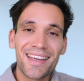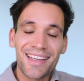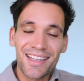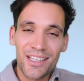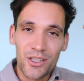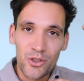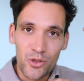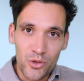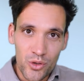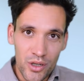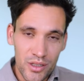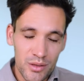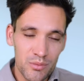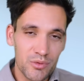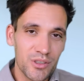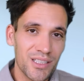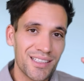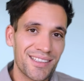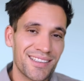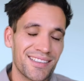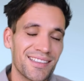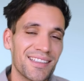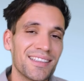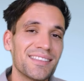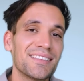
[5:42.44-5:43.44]
incredibly
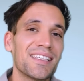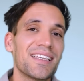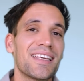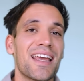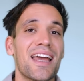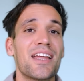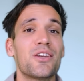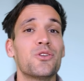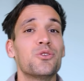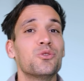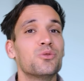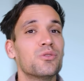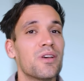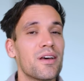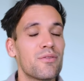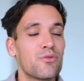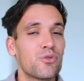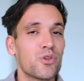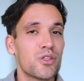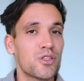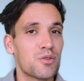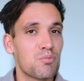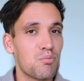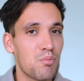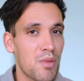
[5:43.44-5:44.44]
clearly, and you
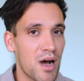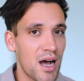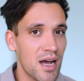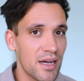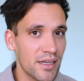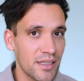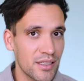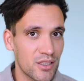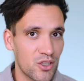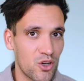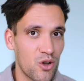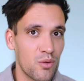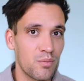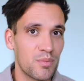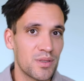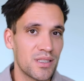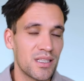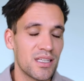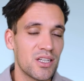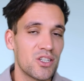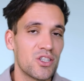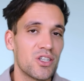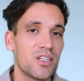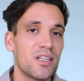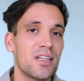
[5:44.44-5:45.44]
leverage market
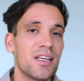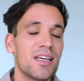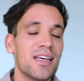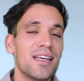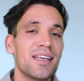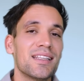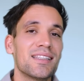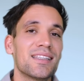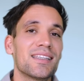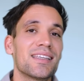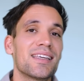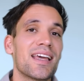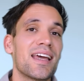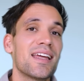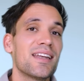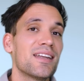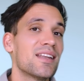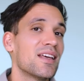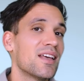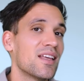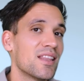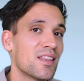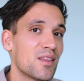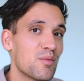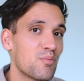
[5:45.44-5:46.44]
competition to get
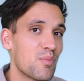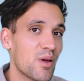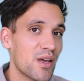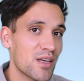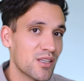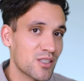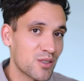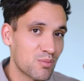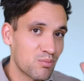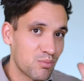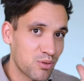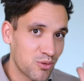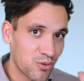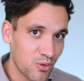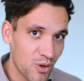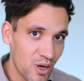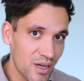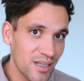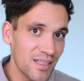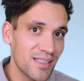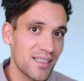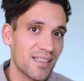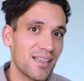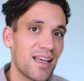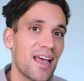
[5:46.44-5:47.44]
the best
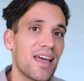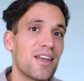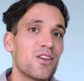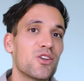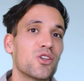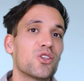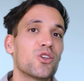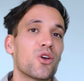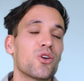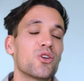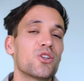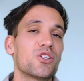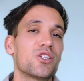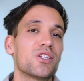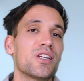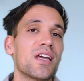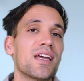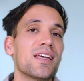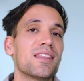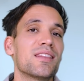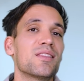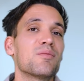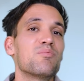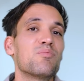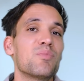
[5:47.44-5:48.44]
price and
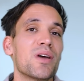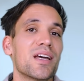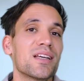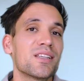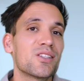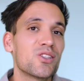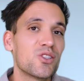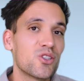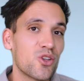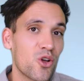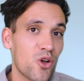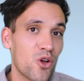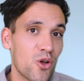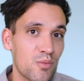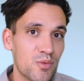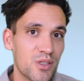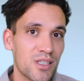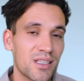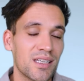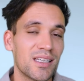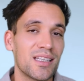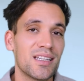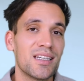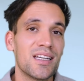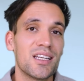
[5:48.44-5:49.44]
negotiate the best terms
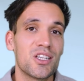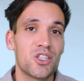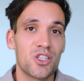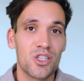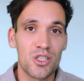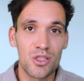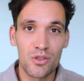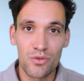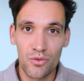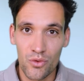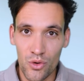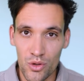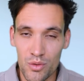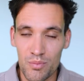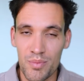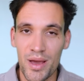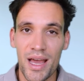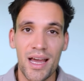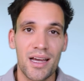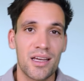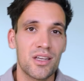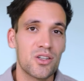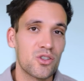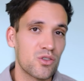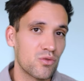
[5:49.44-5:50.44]
and conditions for the
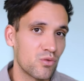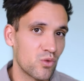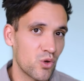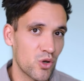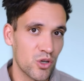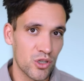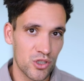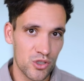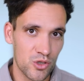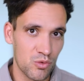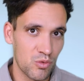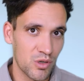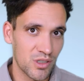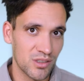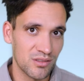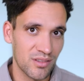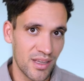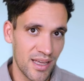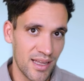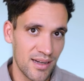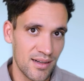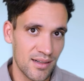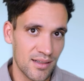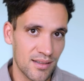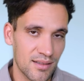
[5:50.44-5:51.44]
package of works you want to
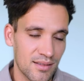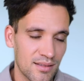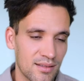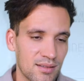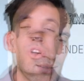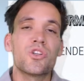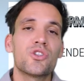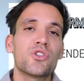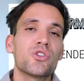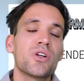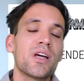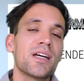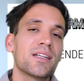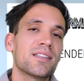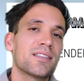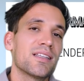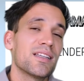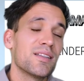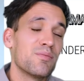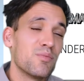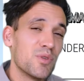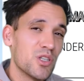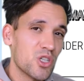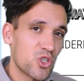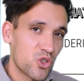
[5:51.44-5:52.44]
let. Contract
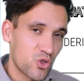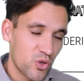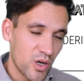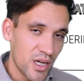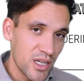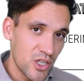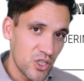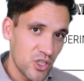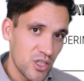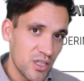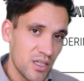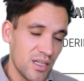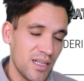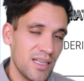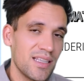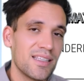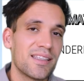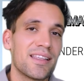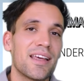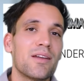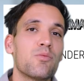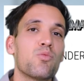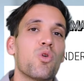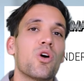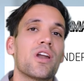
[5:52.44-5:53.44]
administration
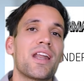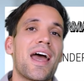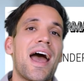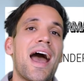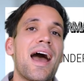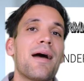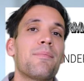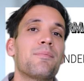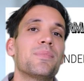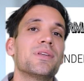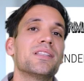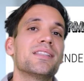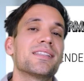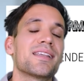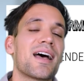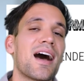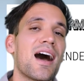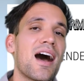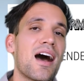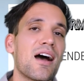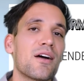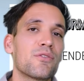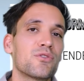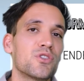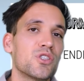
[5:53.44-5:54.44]
is then what happens
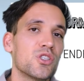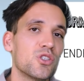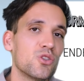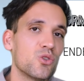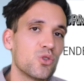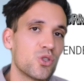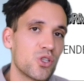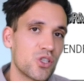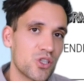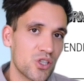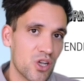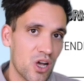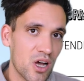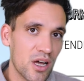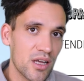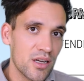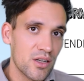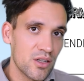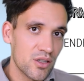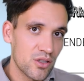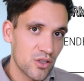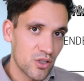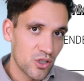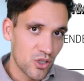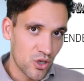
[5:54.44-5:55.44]
after you
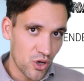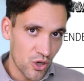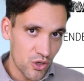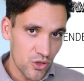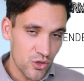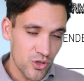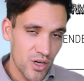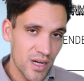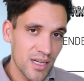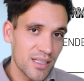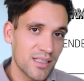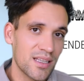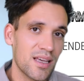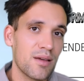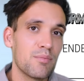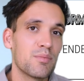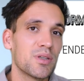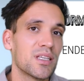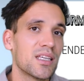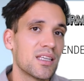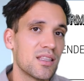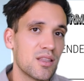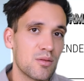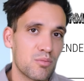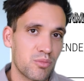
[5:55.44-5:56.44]
sign the contract and
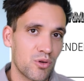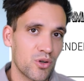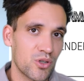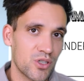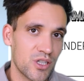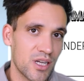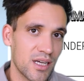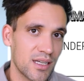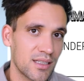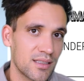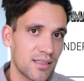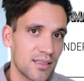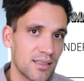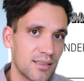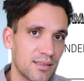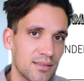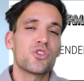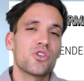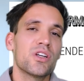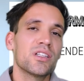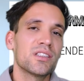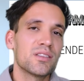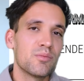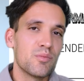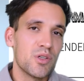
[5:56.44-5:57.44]
begin the project.
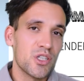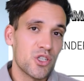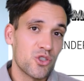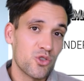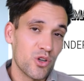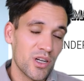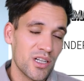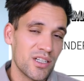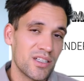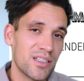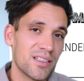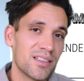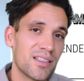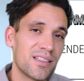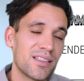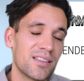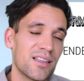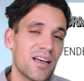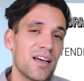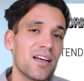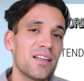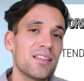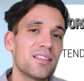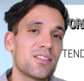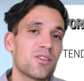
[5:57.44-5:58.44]
Contract administration
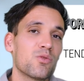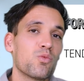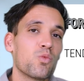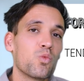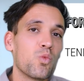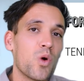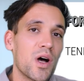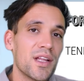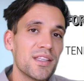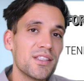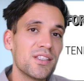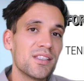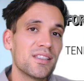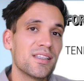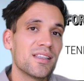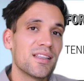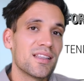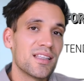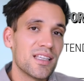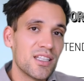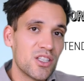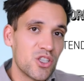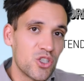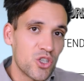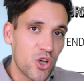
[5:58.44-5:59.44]
starts once
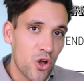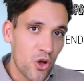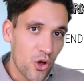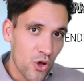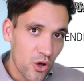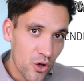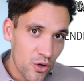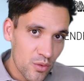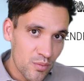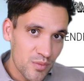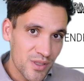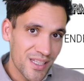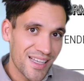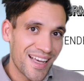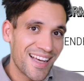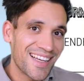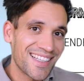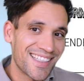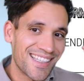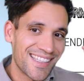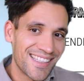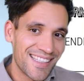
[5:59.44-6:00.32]
the terms are